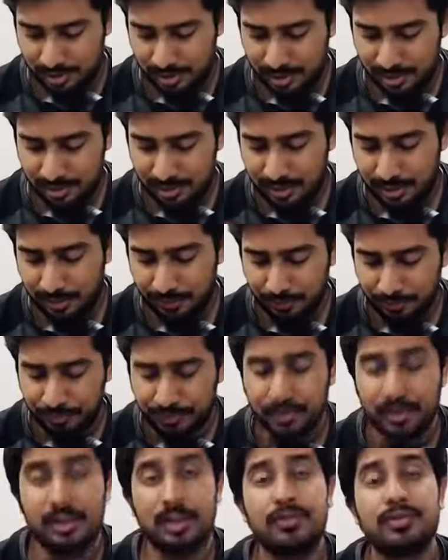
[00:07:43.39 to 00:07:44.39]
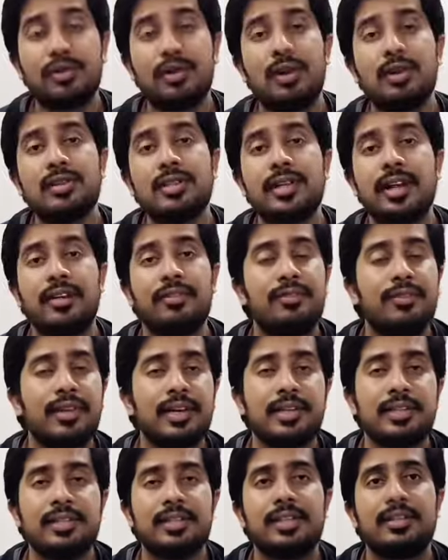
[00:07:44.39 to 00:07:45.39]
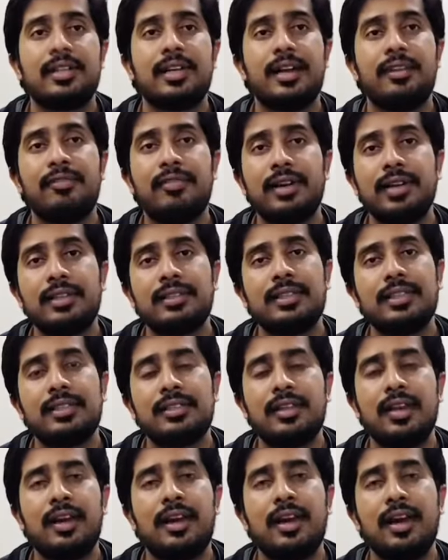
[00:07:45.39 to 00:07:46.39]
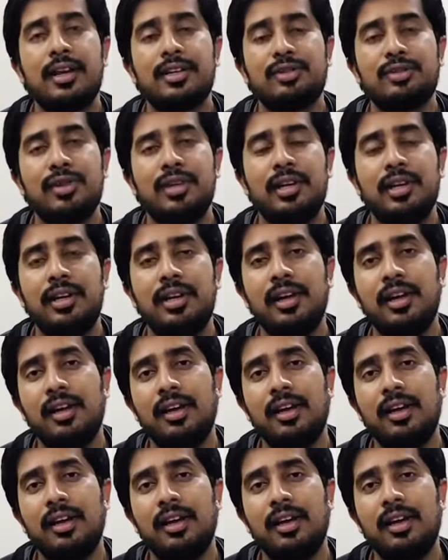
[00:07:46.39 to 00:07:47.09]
And then, of course, references. References are actually